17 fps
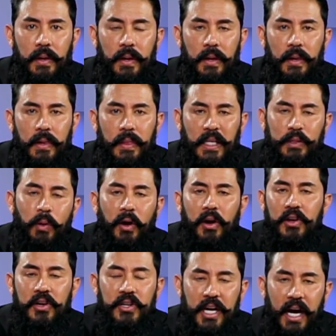that's part
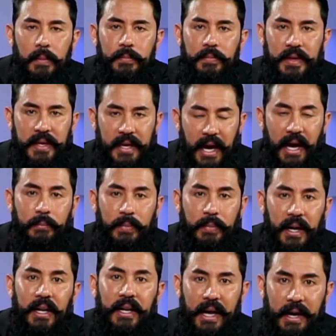of your job. Yeah, but
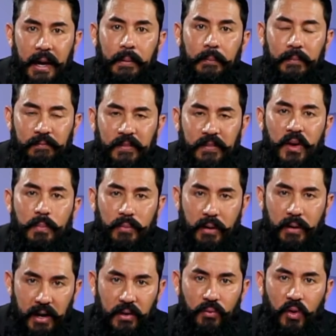I I'm very
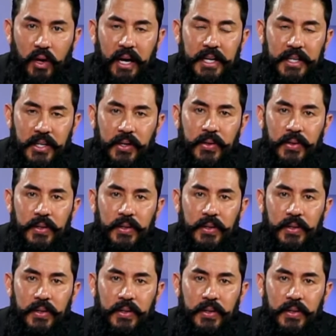proud of what I do.